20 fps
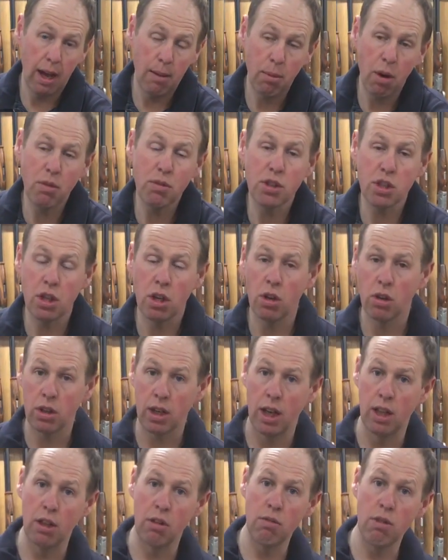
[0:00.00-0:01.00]
Obviously you're not
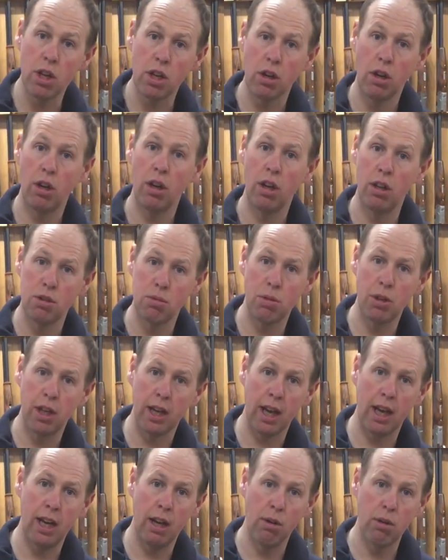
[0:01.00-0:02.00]
getting the recoil as what you're
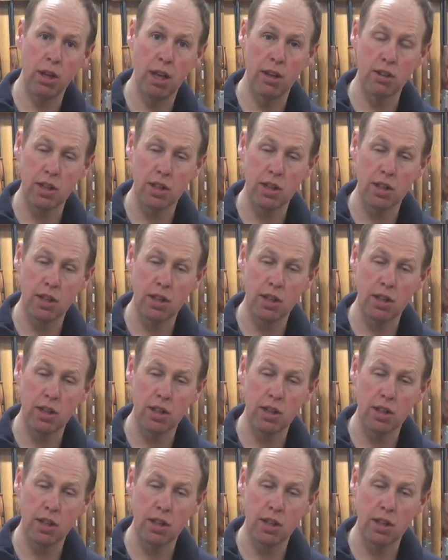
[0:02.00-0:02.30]
getting out of your